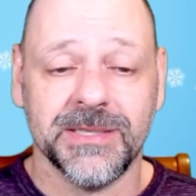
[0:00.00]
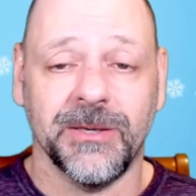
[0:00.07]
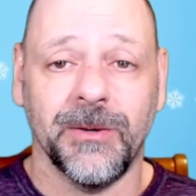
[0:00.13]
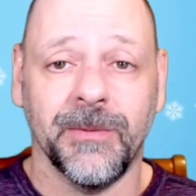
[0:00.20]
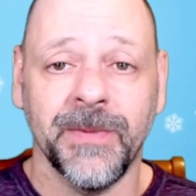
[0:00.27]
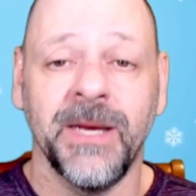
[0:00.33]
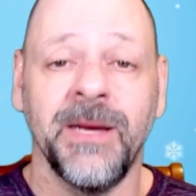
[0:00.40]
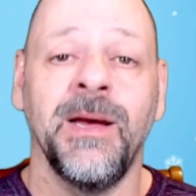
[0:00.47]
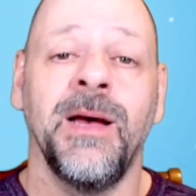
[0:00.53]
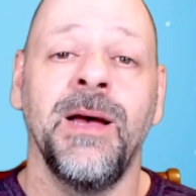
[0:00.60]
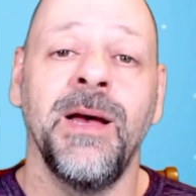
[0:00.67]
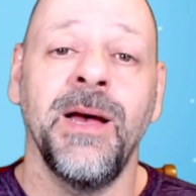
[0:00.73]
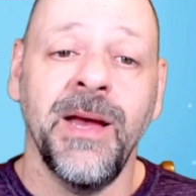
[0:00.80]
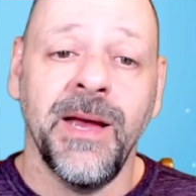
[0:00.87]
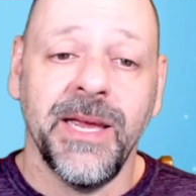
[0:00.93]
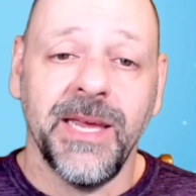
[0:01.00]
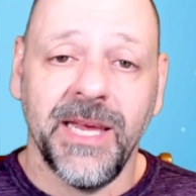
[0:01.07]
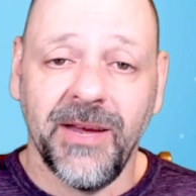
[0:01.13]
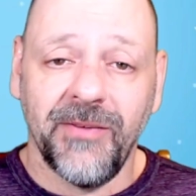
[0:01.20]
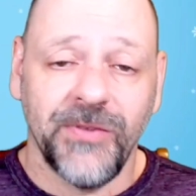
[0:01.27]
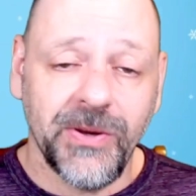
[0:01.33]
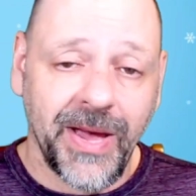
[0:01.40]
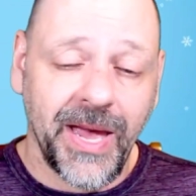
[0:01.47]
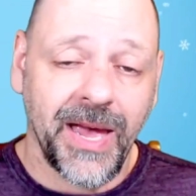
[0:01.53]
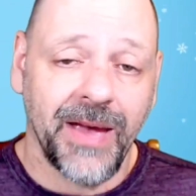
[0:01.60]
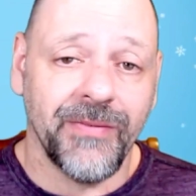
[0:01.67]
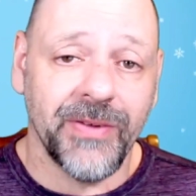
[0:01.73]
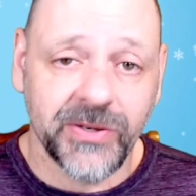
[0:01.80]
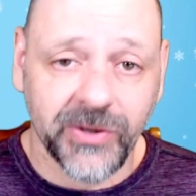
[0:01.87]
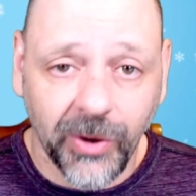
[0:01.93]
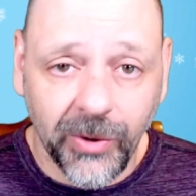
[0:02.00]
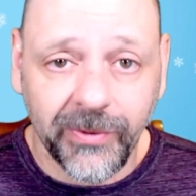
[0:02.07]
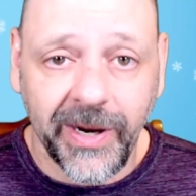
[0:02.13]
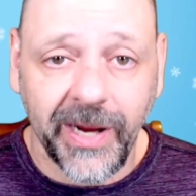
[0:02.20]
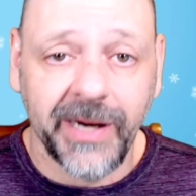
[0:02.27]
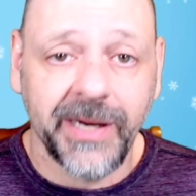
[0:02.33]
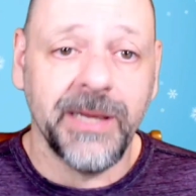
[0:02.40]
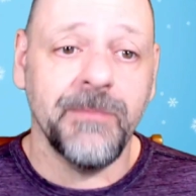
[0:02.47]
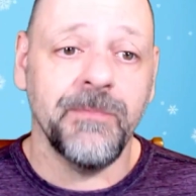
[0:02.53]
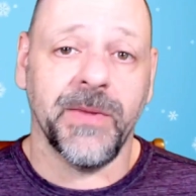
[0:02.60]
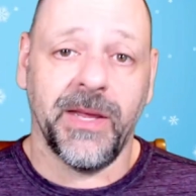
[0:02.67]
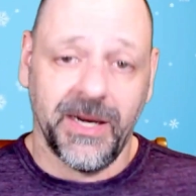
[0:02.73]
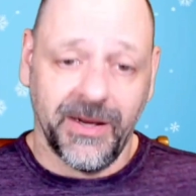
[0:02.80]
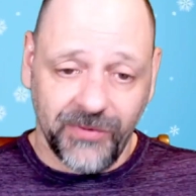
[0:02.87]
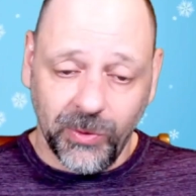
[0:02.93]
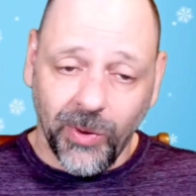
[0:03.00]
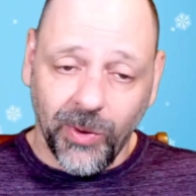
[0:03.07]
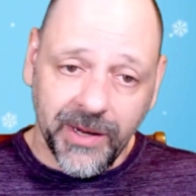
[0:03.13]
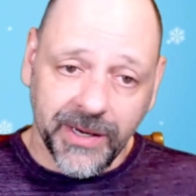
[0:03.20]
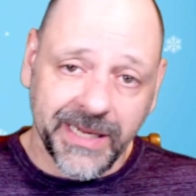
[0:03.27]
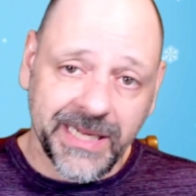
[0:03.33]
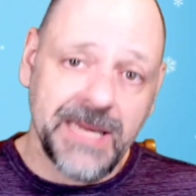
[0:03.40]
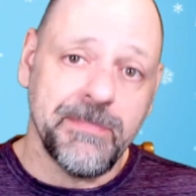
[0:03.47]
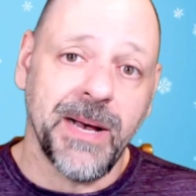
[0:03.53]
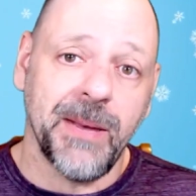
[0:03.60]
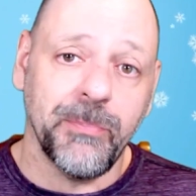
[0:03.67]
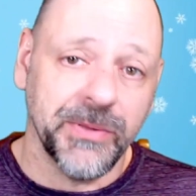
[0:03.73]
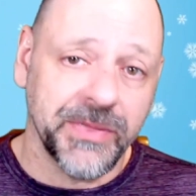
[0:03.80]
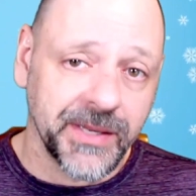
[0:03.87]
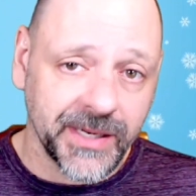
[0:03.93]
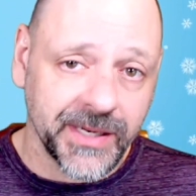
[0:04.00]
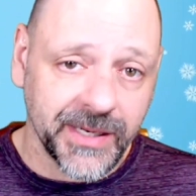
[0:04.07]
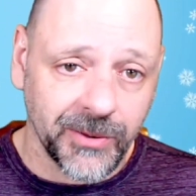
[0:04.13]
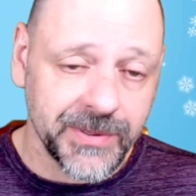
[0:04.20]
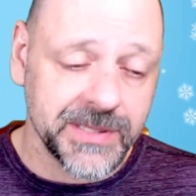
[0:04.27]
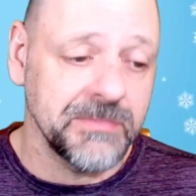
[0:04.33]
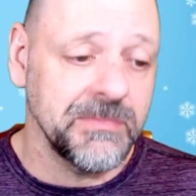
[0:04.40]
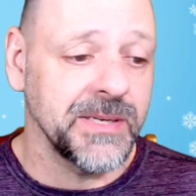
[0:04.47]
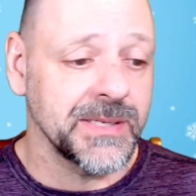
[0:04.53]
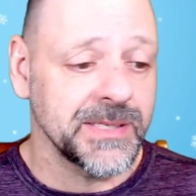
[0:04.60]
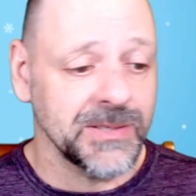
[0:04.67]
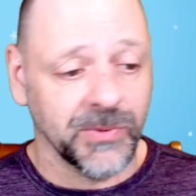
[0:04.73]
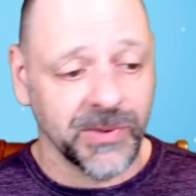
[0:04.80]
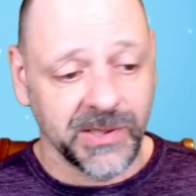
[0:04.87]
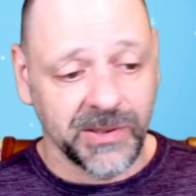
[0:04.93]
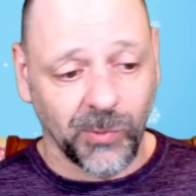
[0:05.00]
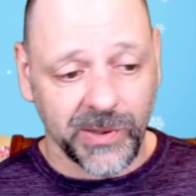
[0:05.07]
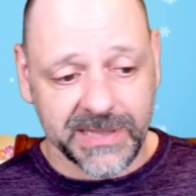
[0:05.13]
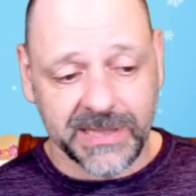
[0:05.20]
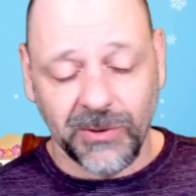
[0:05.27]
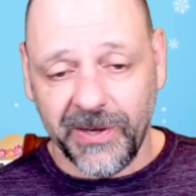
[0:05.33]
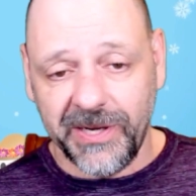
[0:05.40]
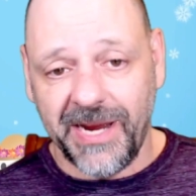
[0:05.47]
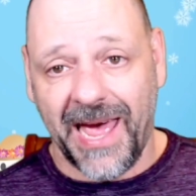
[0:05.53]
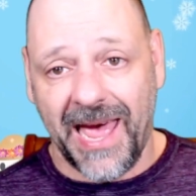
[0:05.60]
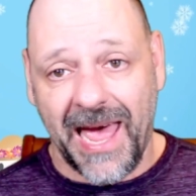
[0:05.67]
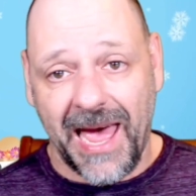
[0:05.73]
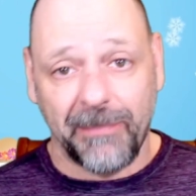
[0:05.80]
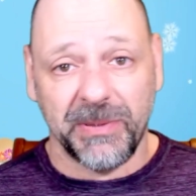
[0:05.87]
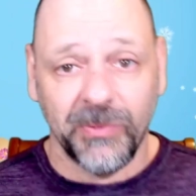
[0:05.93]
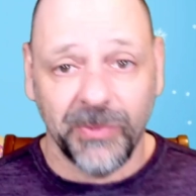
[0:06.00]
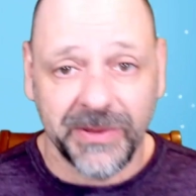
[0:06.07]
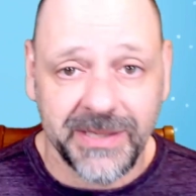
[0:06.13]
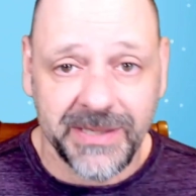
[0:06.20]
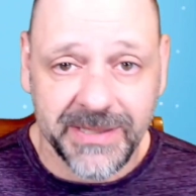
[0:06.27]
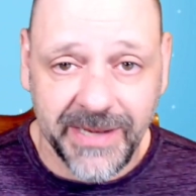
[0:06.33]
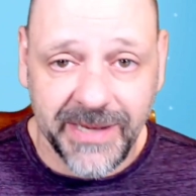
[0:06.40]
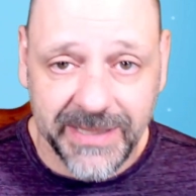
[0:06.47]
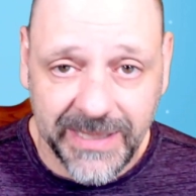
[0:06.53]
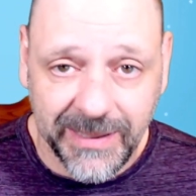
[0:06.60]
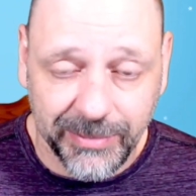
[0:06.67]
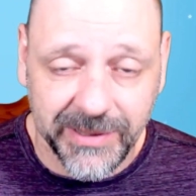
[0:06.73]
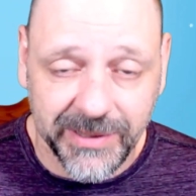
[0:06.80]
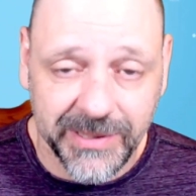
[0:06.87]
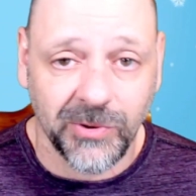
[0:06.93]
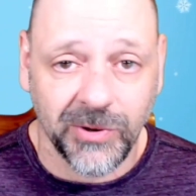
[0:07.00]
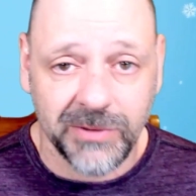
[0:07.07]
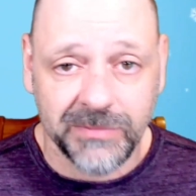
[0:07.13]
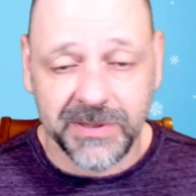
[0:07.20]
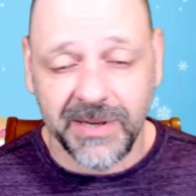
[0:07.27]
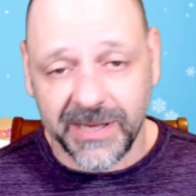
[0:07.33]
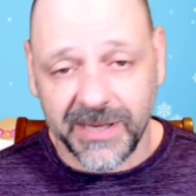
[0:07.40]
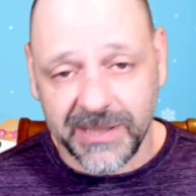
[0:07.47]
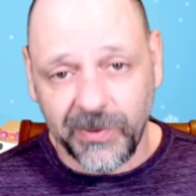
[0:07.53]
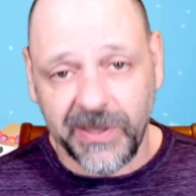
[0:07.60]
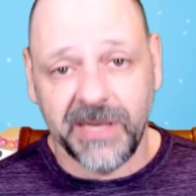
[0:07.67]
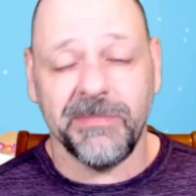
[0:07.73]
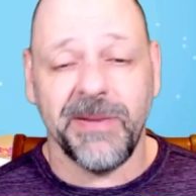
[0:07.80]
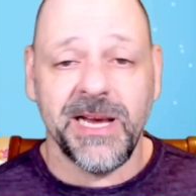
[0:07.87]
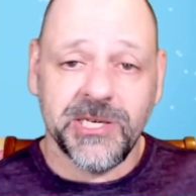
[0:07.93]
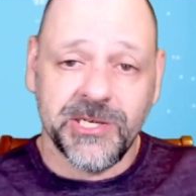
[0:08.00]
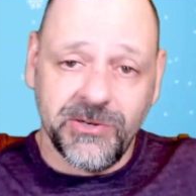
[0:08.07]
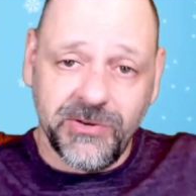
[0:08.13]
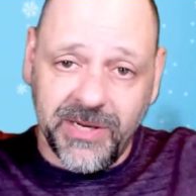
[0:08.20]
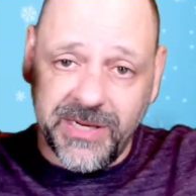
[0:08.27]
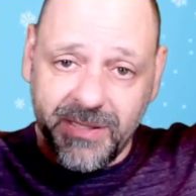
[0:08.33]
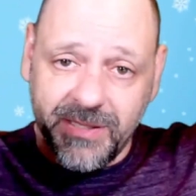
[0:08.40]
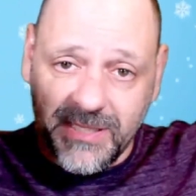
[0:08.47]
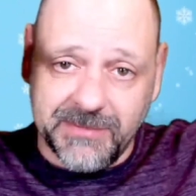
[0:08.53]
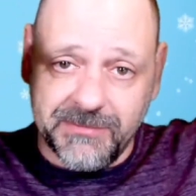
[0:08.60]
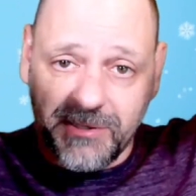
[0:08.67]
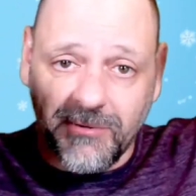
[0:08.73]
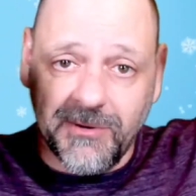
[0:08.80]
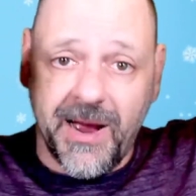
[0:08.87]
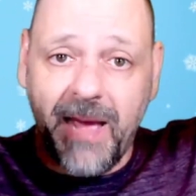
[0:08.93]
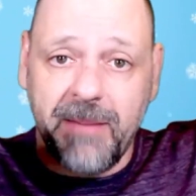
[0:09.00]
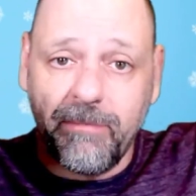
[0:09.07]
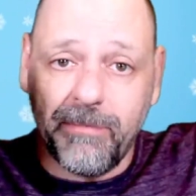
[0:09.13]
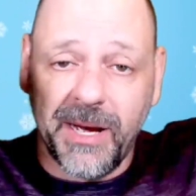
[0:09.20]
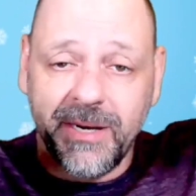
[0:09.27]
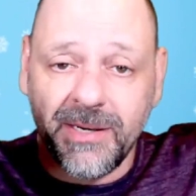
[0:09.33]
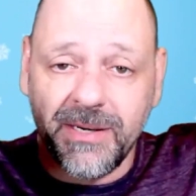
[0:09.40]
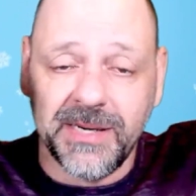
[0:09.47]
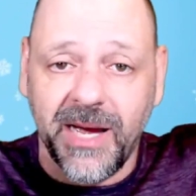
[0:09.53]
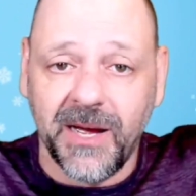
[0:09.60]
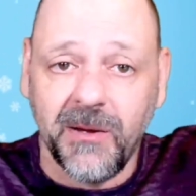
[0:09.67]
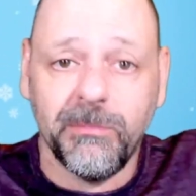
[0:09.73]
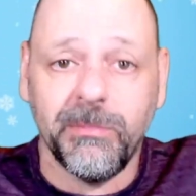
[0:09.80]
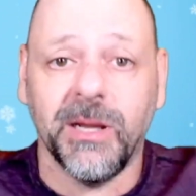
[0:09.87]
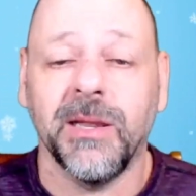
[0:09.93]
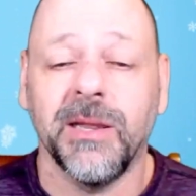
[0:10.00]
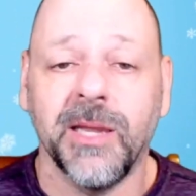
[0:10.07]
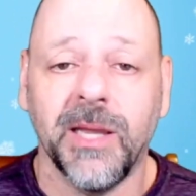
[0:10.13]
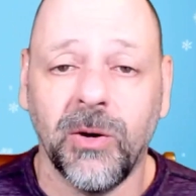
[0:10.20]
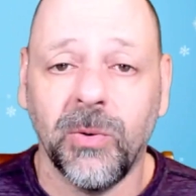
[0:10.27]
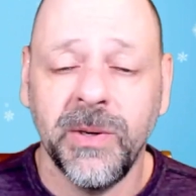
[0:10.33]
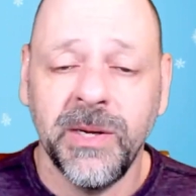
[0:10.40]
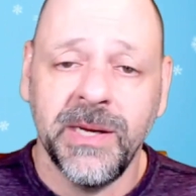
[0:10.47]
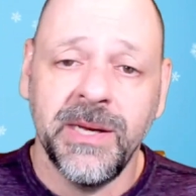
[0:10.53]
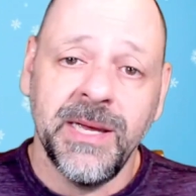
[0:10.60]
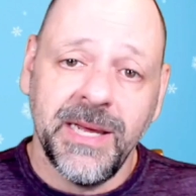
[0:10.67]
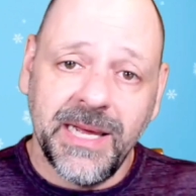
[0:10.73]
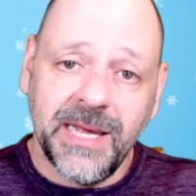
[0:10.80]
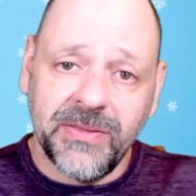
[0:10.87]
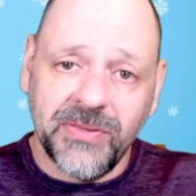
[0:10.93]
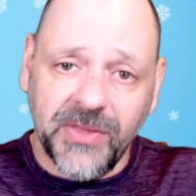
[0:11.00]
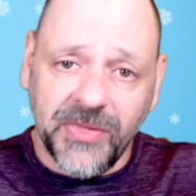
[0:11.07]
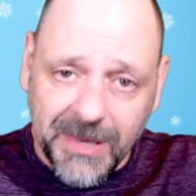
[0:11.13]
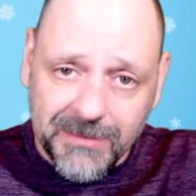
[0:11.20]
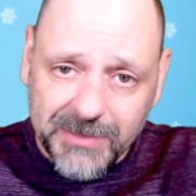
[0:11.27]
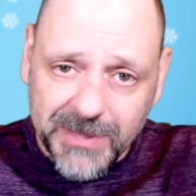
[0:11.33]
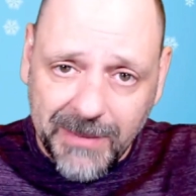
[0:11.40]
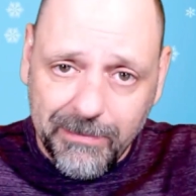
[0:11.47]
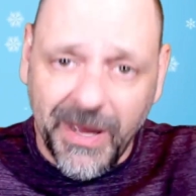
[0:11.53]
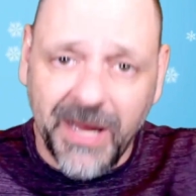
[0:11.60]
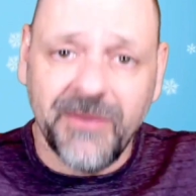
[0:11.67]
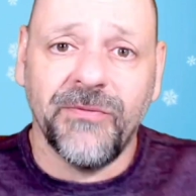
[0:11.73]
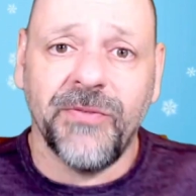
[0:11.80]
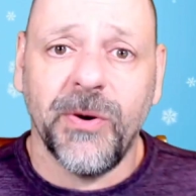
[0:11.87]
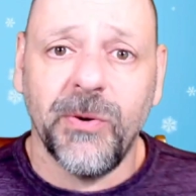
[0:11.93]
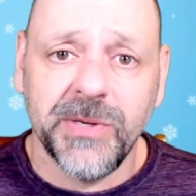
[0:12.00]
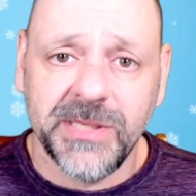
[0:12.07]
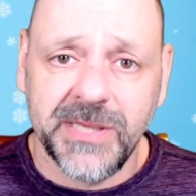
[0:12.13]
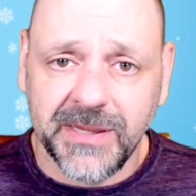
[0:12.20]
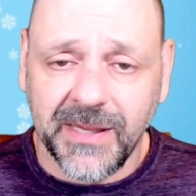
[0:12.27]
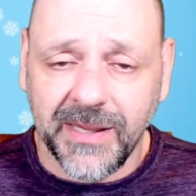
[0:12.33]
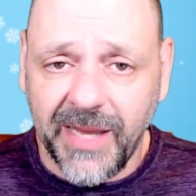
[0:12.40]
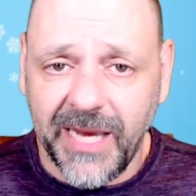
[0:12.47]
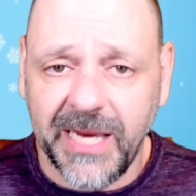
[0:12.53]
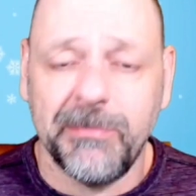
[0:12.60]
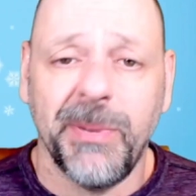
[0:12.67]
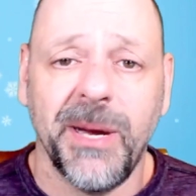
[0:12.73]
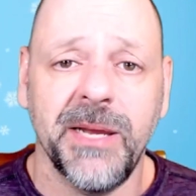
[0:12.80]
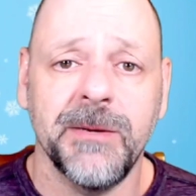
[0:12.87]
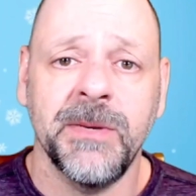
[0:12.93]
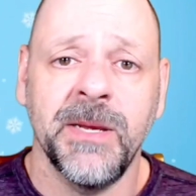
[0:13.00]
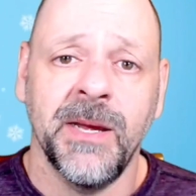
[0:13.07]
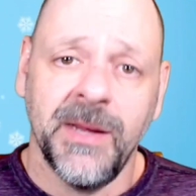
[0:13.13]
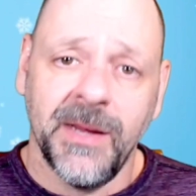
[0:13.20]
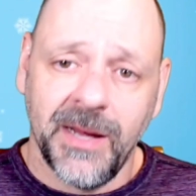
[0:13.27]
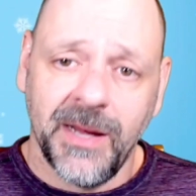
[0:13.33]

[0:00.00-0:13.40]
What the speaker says: So if you haven't already, and if you want to keep up with the Dakotas of Minnesota and what's going to happen with these next couple of storms next week, make sure you hit the subscribe button down below. Hit the thumbs up button, folks. Hit the like button.